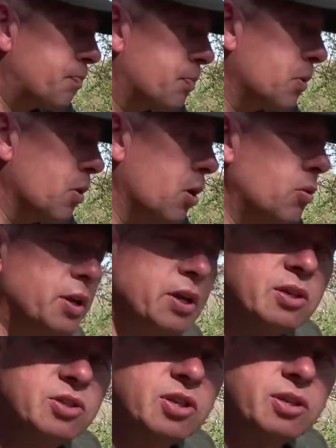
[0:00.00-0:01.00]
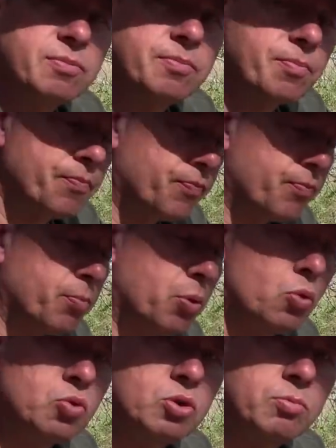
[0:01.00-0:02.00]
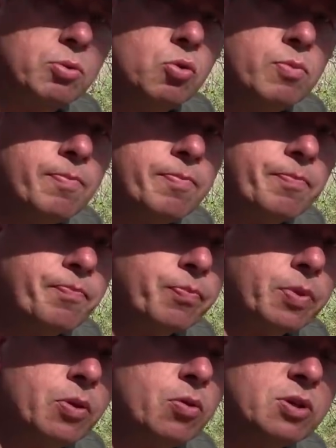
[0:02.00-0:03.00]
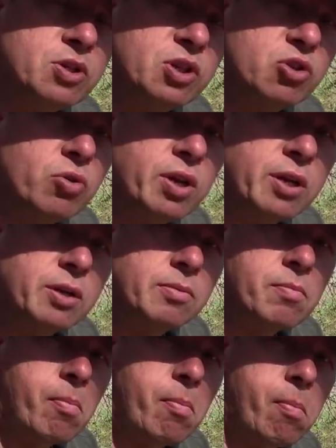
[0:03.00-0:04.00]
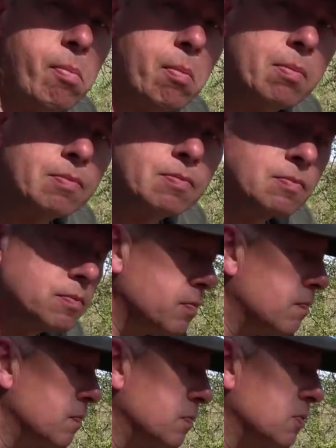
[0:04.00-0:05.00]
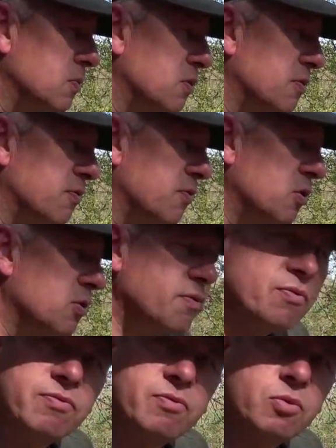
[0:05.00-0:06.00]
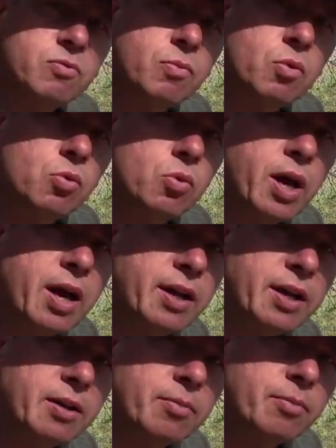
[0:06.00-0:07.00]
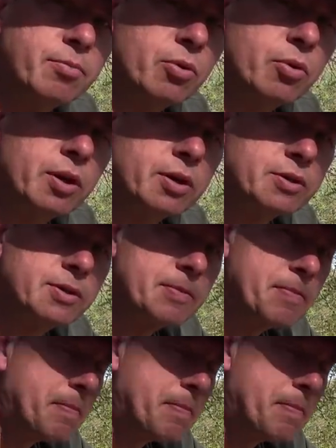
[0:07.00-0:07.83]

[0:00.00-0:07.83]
Not only is it portable, nice to drink, it's full of organic products.